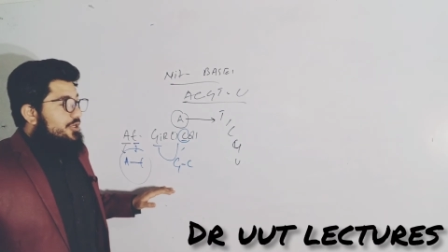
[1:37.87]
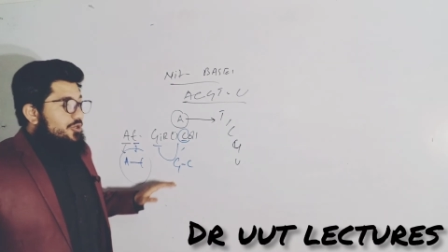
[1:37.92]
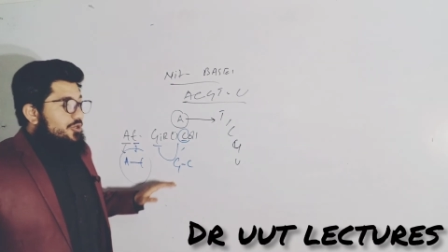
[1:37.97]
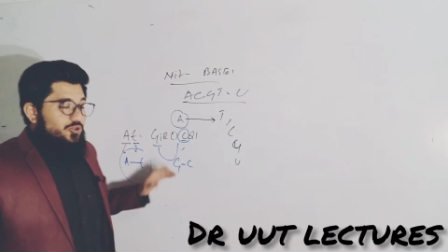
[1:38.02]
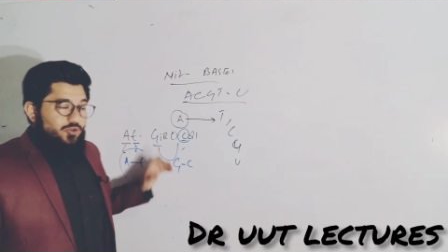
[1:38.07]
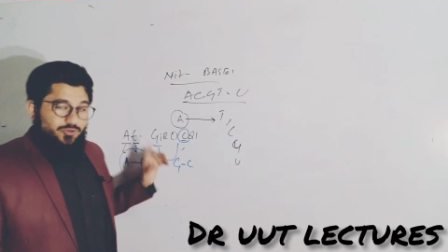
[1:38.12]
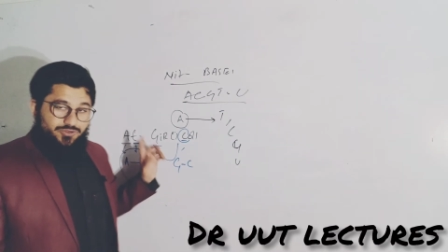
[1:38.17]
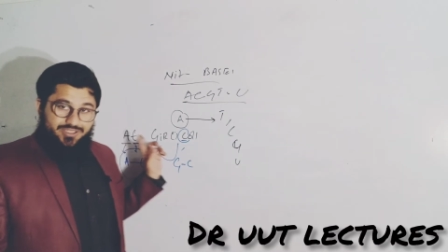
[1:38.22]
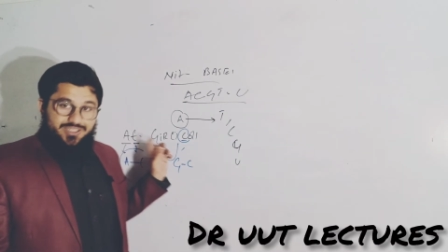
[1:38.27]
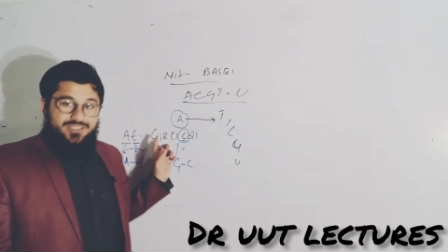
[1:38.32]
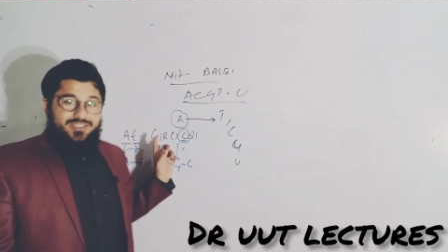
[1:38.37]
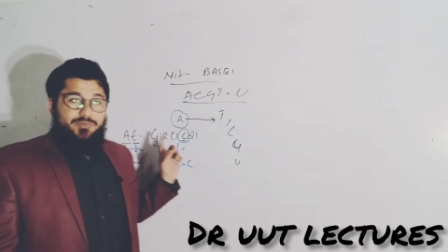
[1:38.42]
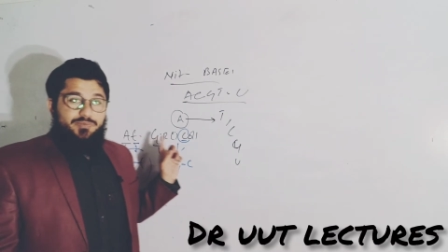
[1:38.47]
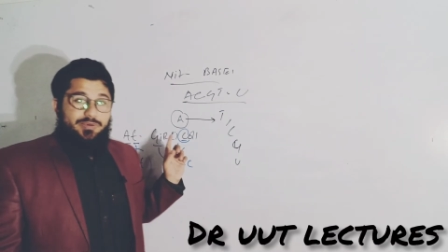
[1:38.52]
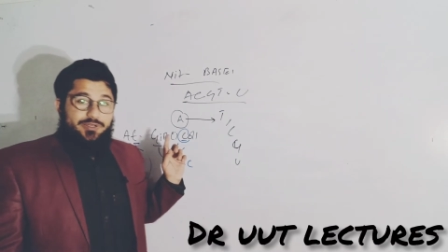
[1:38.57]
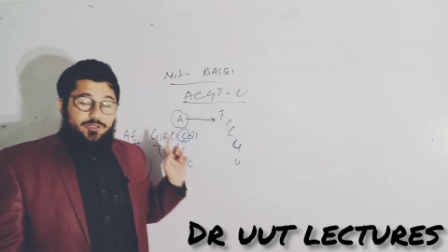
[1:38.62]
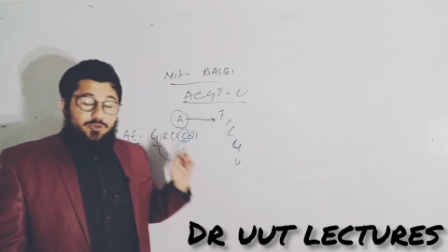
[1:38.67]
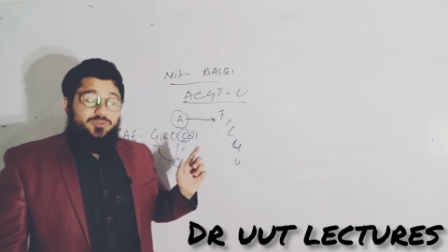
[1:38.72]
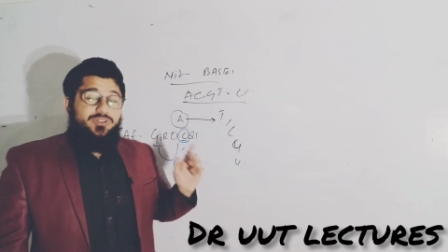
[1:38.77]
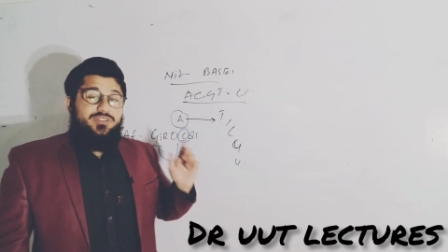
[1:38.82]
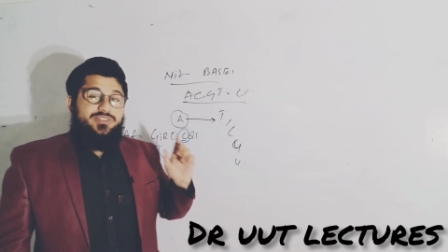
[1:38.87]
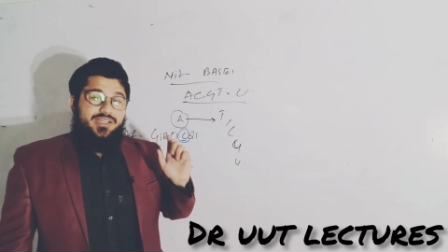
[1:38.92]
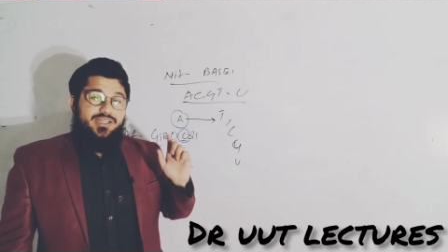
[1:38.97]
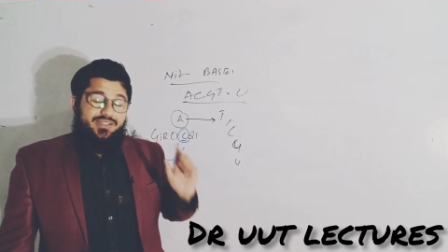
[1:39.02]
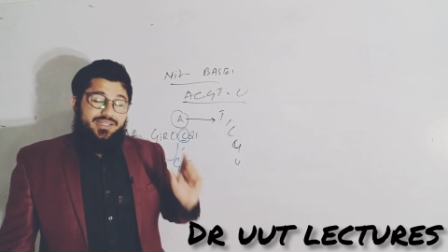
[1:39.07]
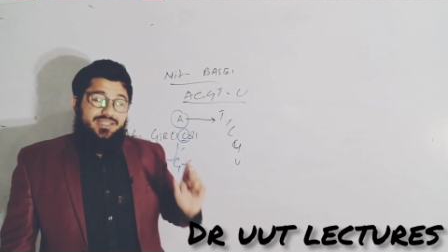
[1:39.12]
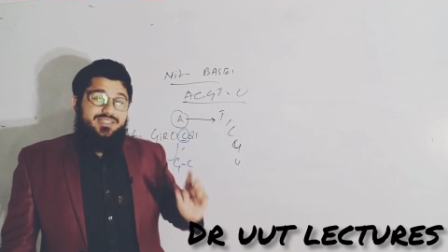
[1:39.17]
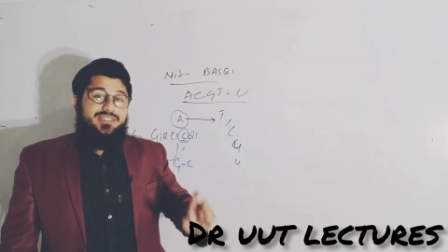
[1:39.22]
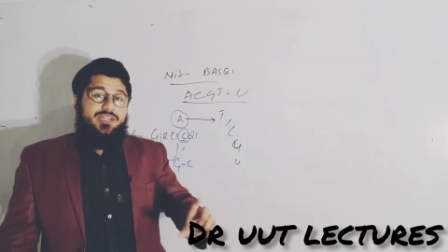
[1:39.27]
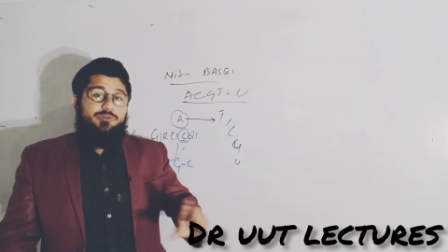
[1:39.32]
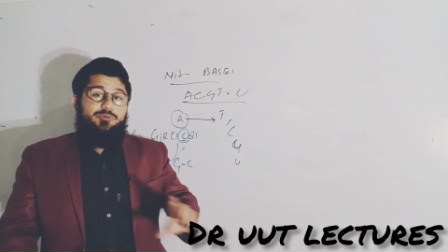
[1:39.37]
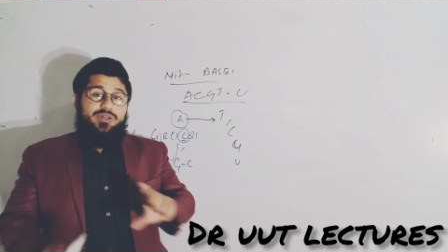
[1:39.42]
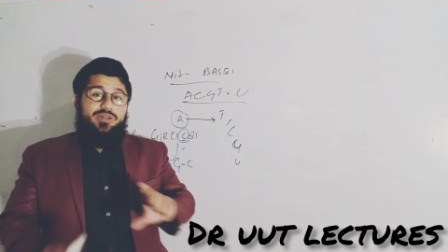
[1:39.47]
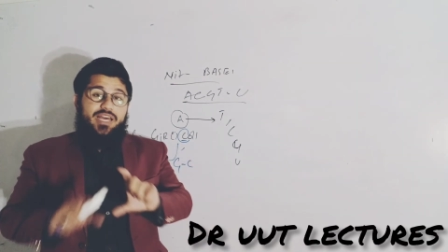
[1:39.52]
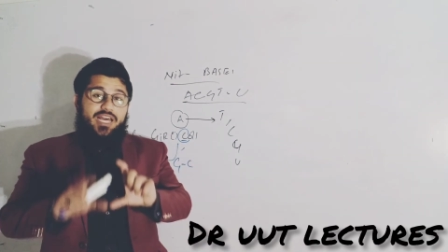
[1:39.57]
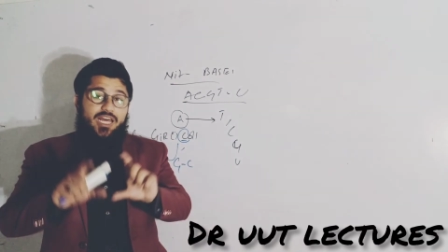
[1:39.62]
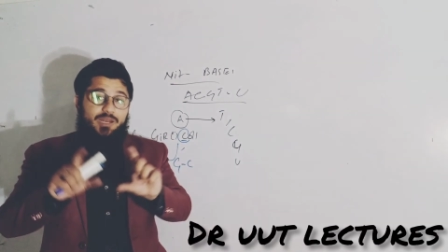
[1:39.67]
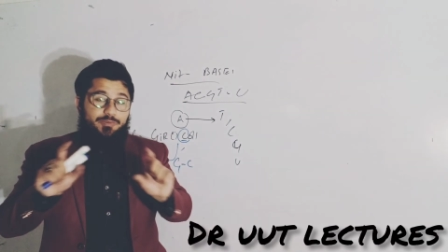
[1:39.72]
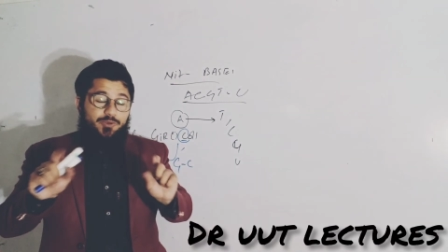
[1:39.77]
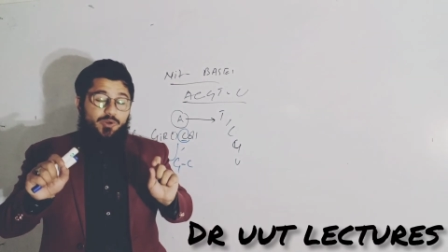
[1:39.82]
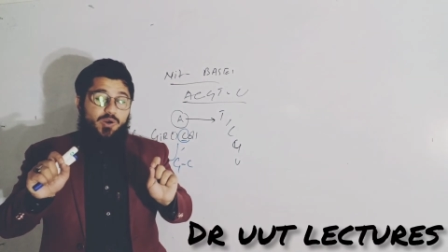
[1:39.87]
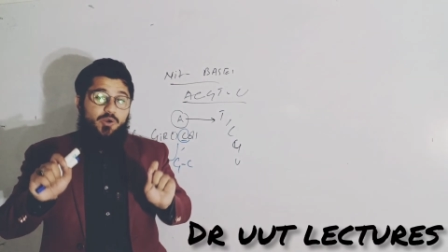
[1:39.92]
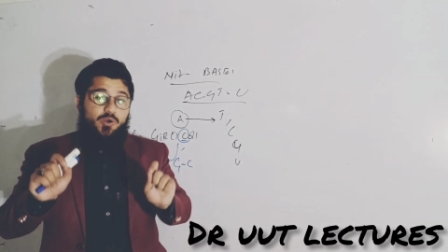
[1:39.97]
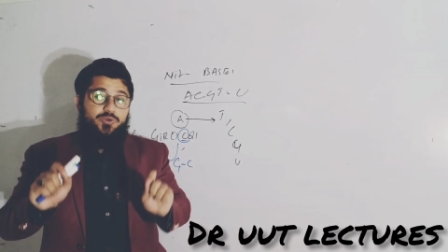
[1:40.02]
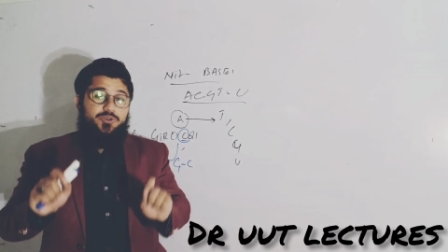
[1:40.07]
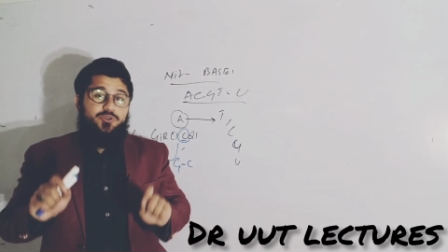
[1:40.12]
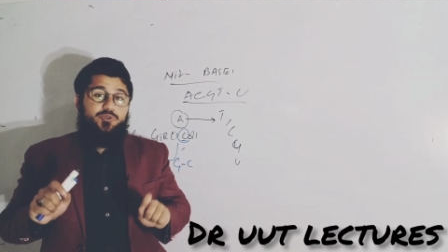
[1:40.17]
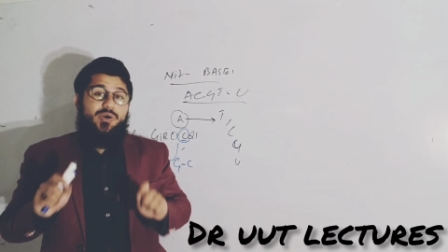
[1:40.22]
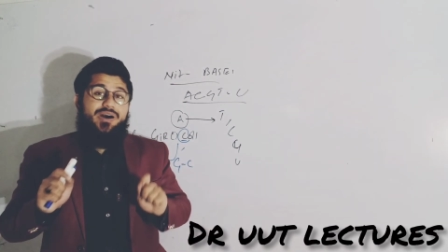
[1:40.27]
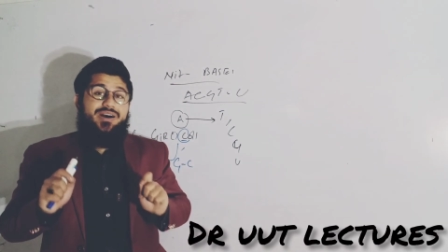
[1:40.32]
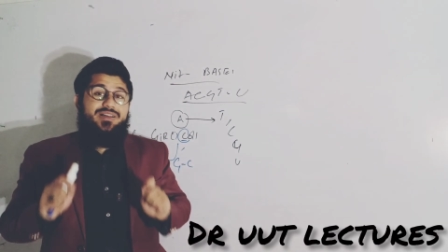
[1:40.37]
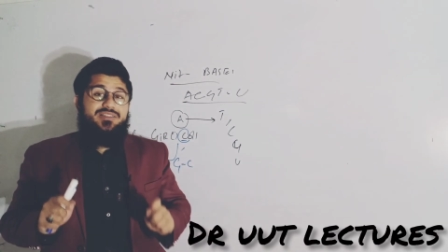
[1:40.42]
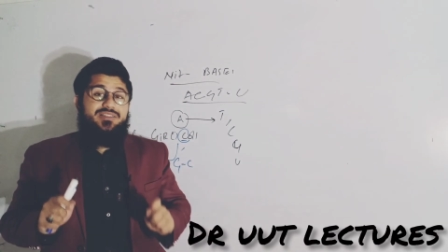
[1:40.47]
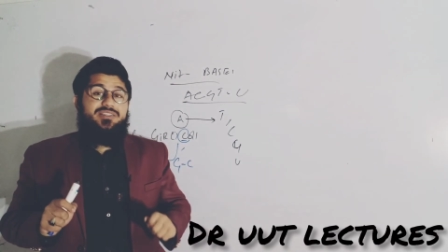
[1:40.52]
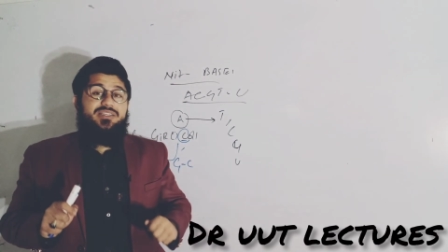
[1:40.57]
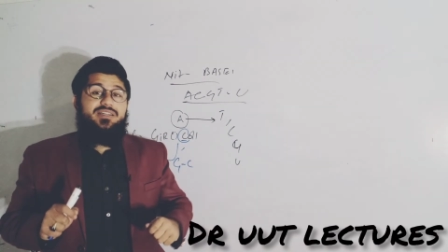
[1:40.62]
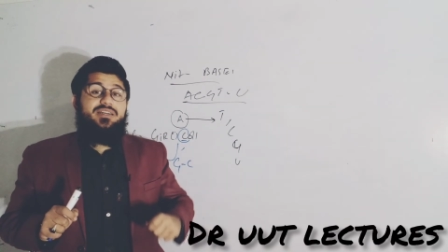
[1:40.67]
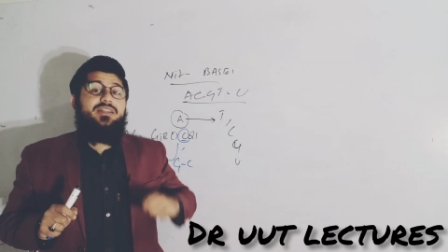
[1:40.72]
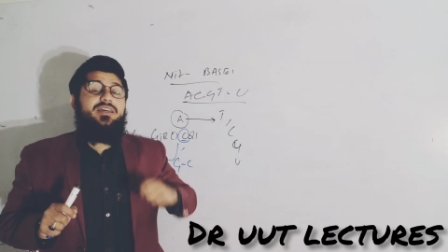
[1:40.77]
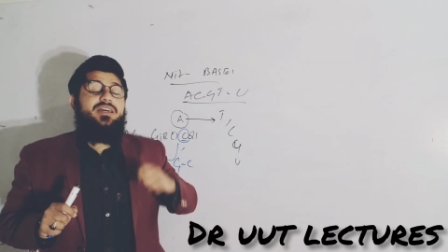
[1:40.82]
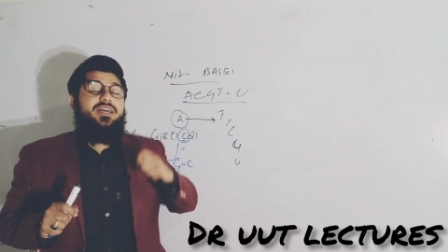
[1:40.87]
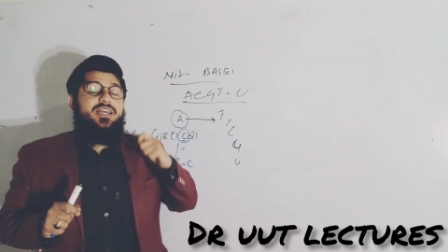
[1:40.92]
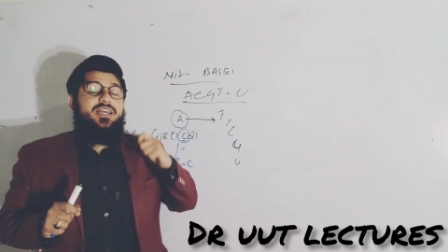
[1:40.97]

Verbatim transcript: So this is the particular sentence that will help you out to answer